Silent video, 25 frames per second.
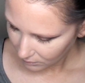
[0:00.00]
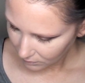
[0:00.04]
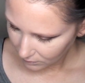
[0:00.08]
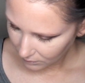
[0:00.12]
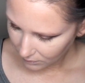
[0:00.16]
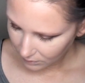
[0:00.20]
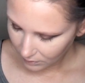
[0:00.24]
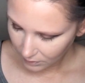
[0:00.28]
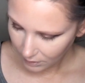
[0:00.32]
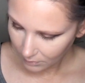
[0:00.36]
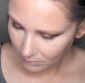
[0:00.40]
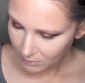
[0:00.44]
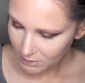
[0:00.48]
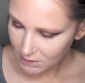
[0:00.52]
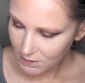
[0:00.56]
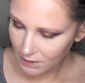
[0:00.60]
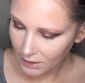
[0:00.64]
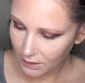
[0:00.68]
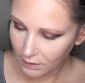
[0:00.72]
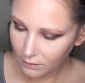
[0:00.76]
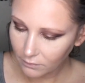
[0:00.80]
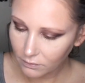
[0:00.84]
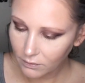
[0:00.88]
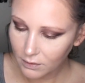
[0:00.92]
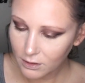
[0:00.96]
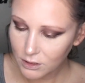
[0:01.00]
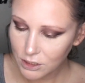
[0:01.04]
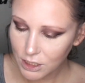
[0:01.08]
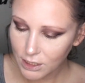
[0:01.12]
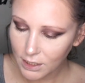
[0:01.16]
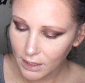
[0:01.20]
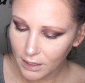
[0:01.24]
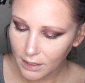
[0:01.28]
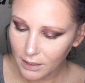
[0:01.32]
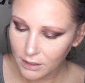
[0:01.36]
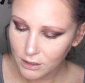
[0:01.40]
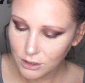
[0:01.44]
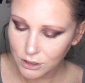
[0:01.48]
And then I'm gonna take the
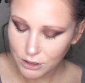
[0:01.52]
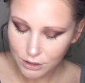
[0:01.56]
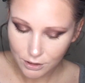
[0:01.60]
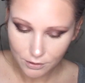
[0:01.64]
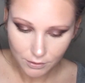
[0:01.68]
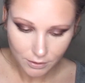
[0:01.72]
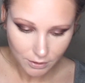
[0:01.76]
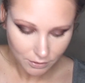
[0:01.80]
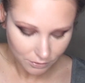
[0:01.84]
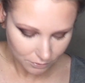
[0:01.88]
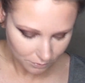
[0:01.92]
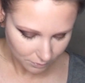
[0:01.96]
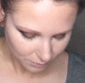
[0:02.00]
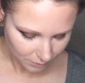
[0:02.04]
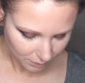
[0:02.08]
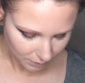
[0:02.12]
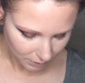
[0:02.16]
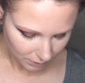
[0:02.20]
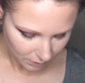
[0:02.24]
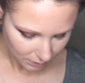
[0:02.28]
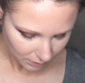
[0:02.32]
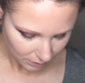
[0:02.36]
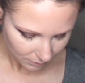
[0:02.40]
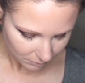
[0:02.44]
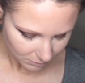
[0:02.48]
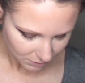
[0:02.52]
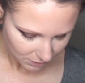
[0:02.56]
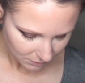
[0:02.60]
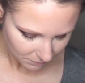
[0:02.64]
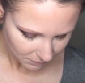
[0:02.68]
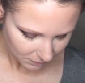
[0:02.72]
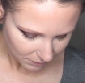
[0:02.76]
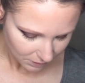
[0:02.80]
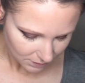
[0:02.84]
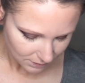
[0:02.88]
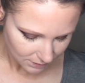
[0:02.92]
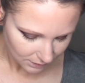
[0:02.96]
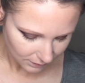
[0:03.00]
JH33 and I'm dipping
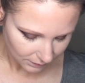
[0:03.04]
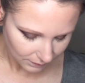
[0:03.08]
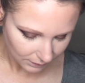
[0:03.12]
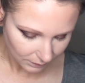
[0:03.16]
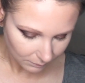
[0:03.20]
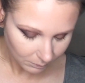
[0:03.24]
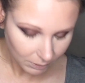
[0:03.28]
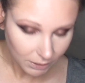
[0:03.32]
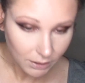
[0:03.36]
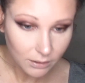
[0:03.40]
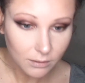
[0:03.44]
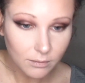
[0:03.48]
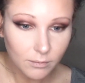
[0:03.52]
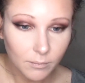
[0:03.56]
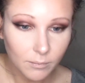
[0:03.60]
into Limit.